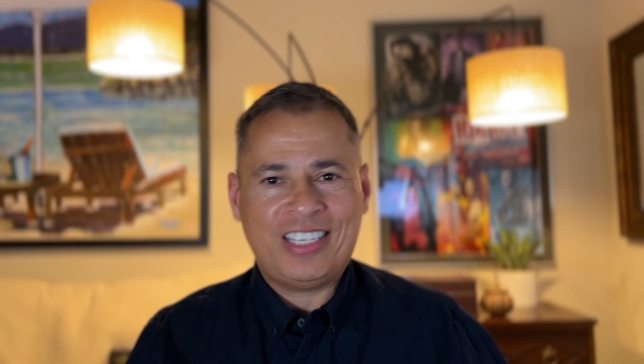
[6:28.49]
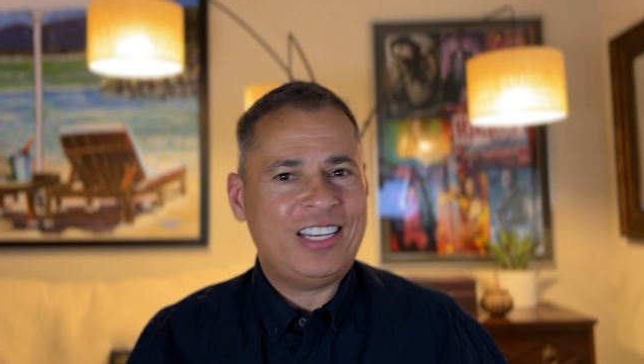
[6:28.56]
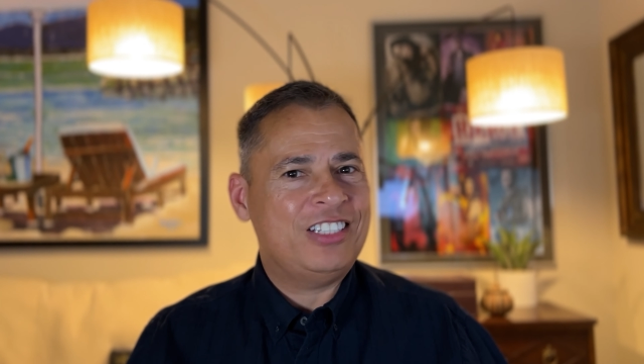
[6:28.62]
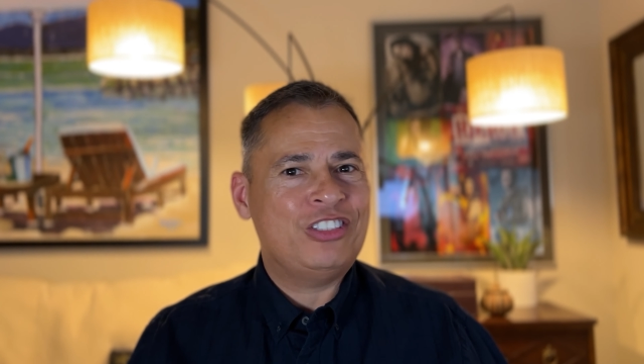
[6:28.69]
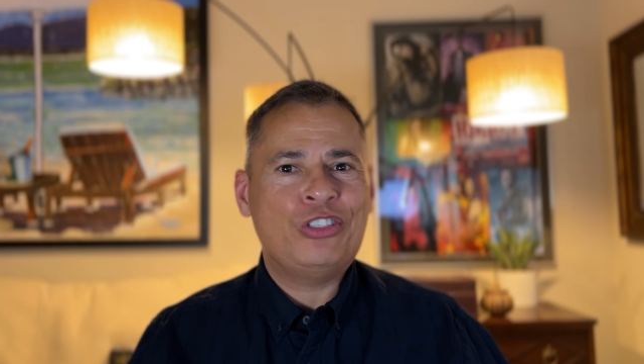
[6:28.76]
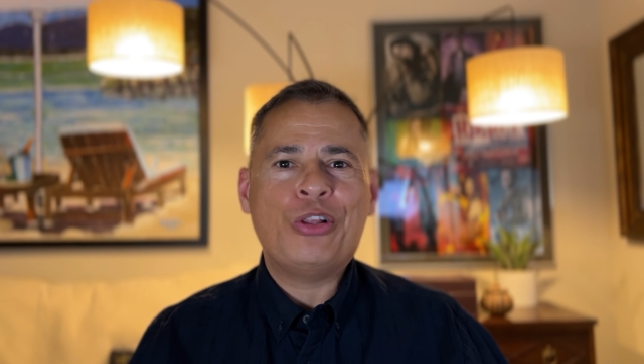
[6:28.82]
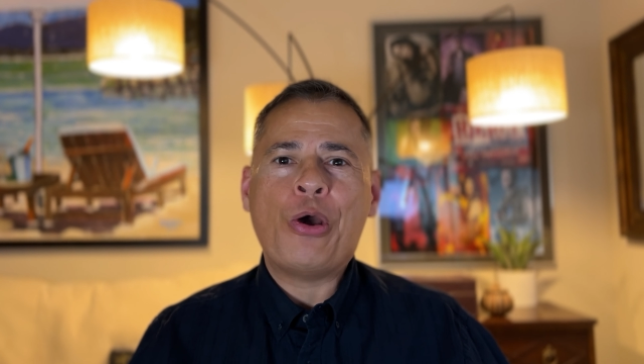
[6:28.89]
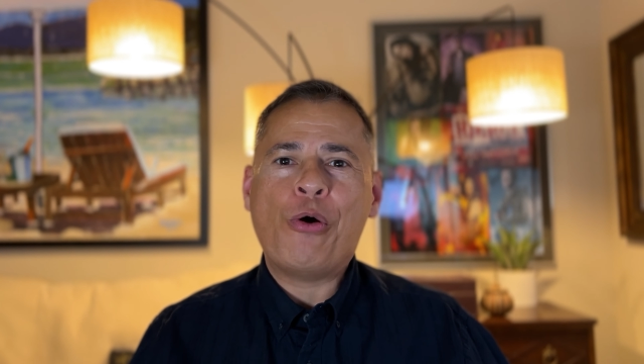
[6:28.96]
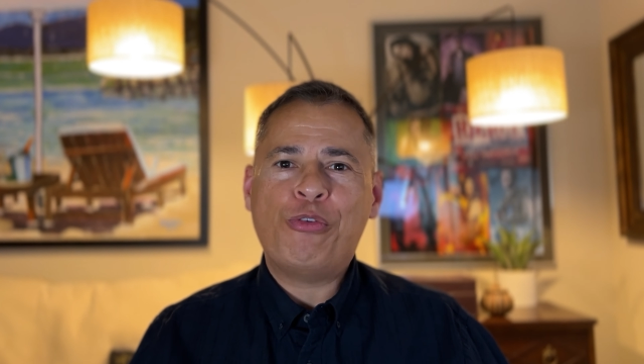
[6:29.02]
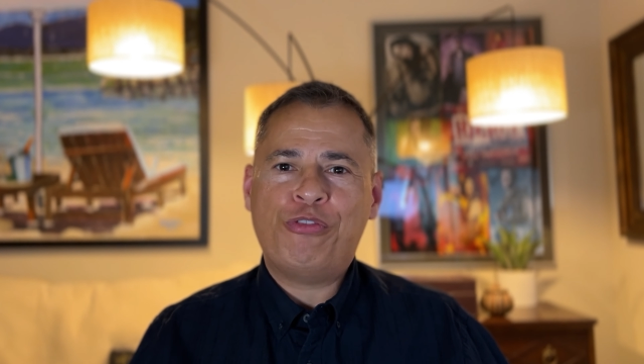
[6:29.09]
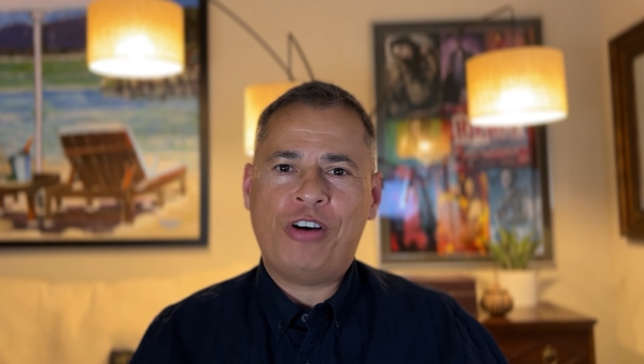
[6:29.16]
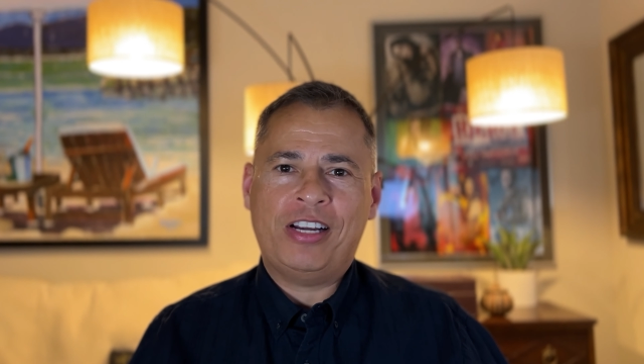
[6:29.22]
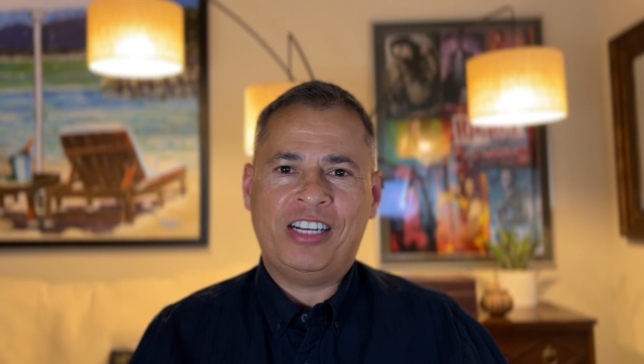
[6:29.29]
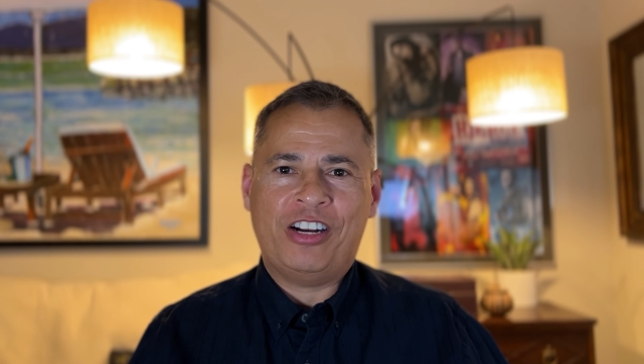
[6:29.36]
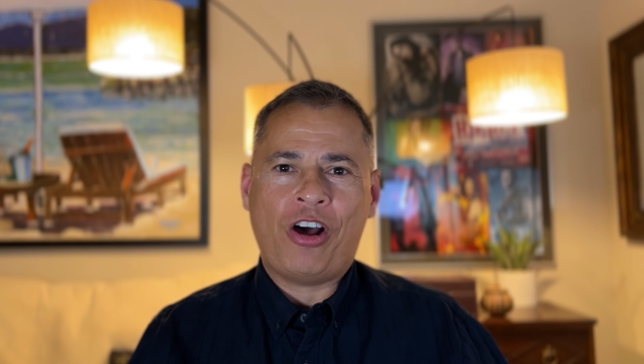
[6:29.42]
is no
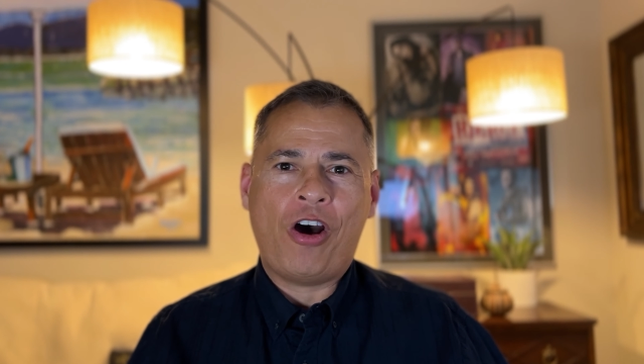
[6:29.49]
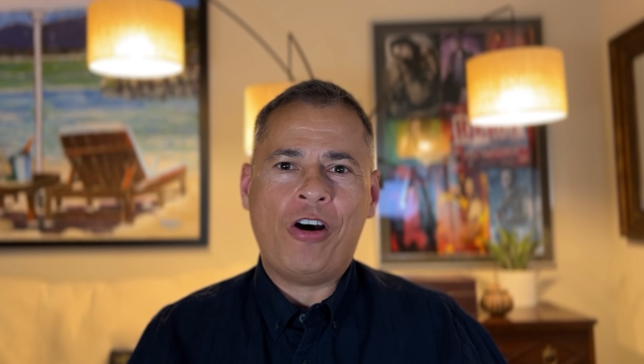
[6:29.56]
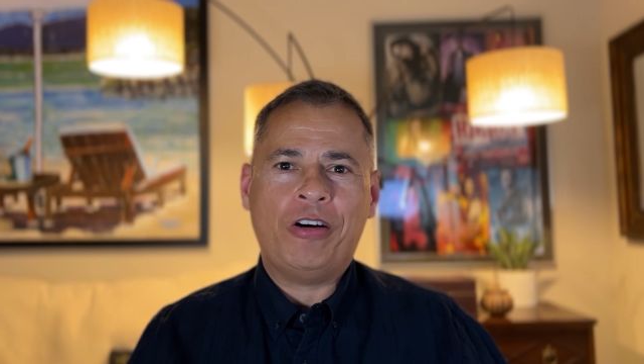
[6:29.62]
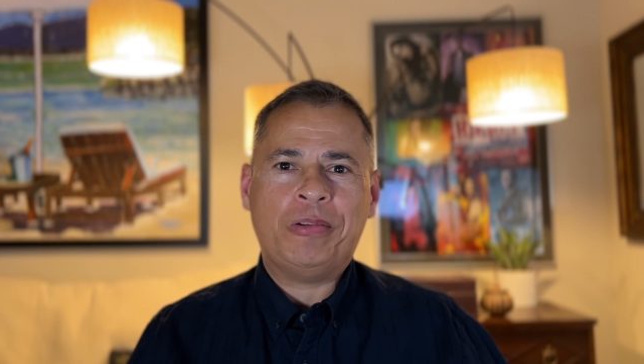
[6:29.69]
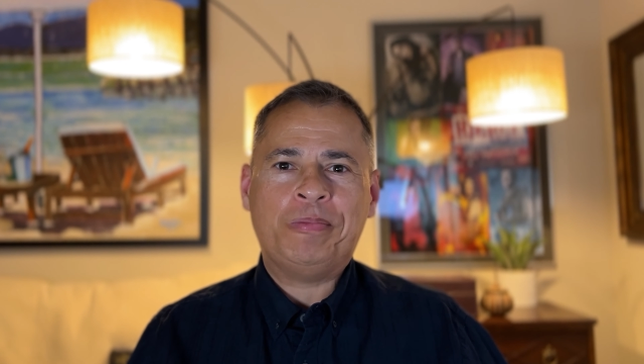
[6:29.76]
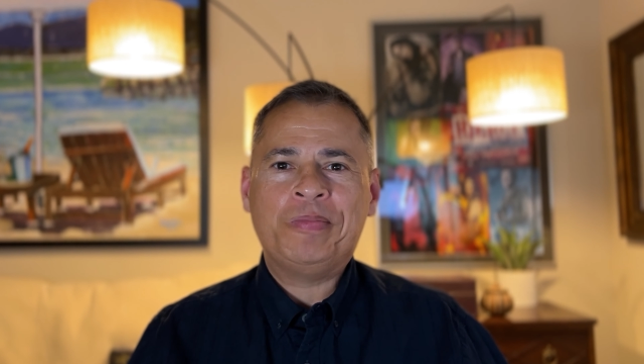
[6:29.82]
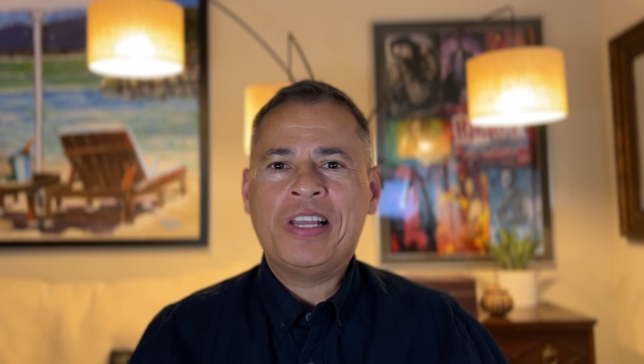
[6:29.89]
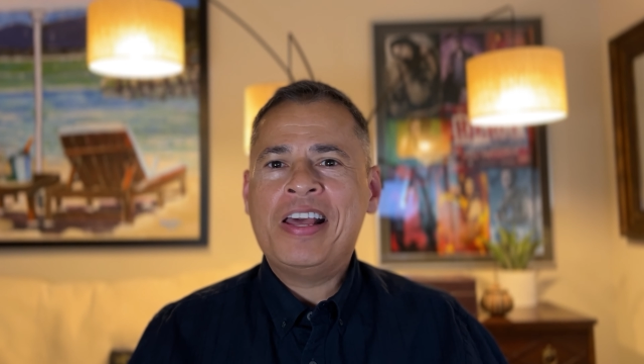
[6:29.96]
fun at all,